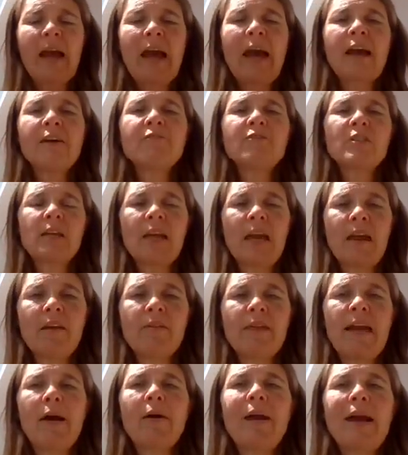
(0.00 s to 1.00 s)
have to
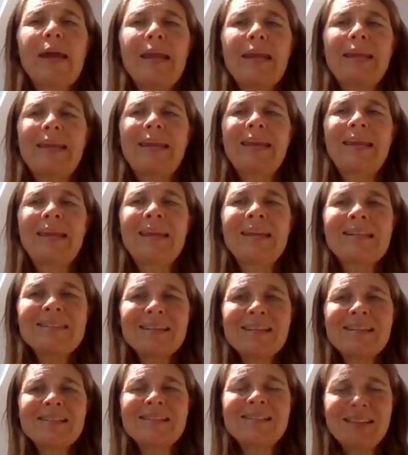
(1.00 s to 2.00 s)
carry out a needs
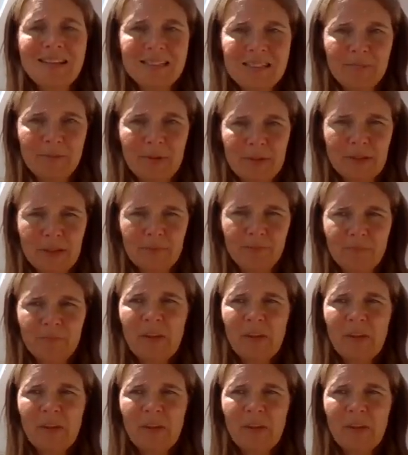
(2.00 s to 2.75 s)
assessment.